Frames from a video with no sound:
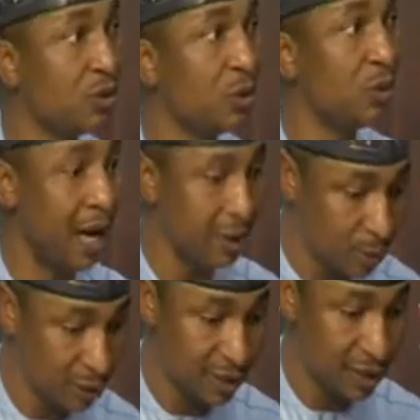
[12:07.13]
So I
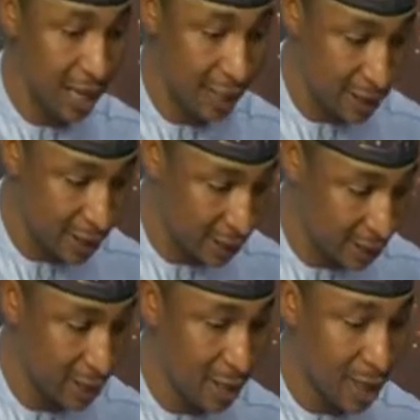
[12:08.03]
know that
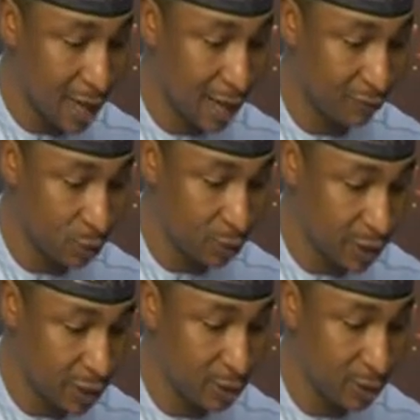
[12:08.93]
INEC have
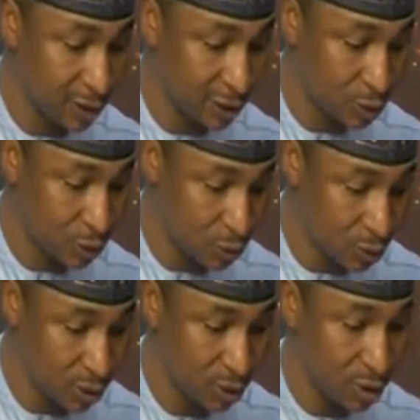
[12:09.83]
already
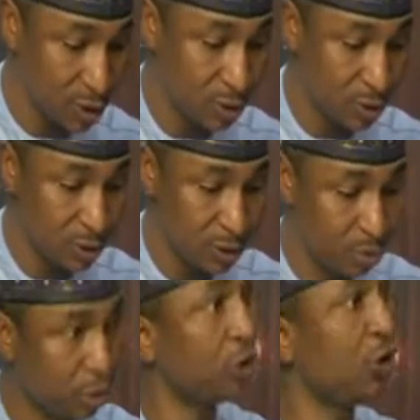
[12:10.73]
undertook, you know, the
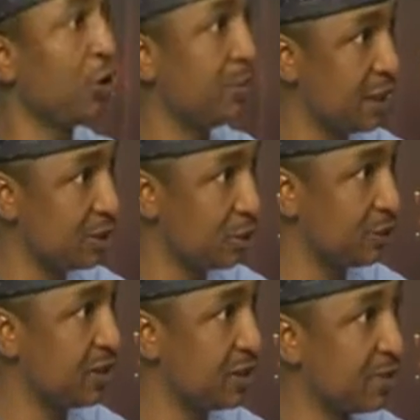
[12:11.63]
procurement
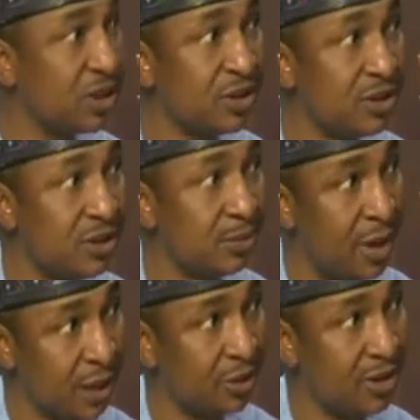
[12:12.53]
of these machines.
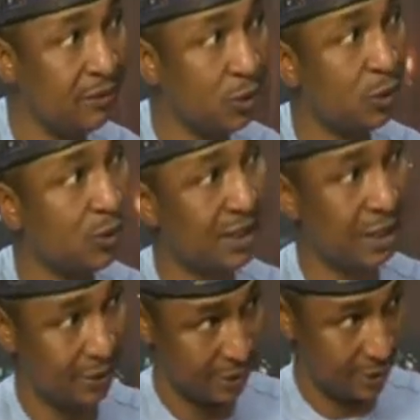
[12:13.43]
Mind you, they've also
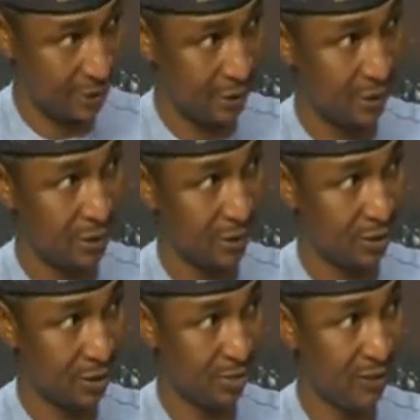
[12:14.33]
tested
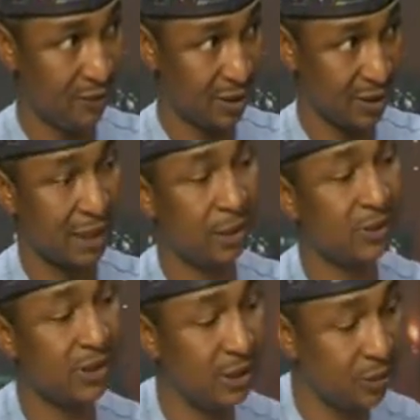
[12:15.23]
the BVAS and they'll
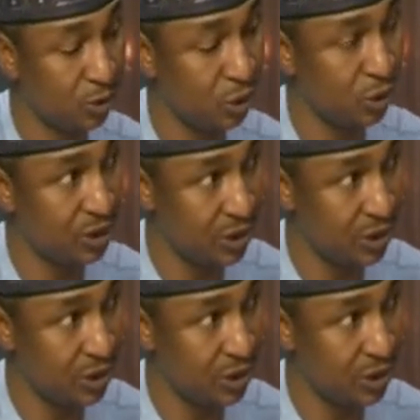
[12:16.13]
still use but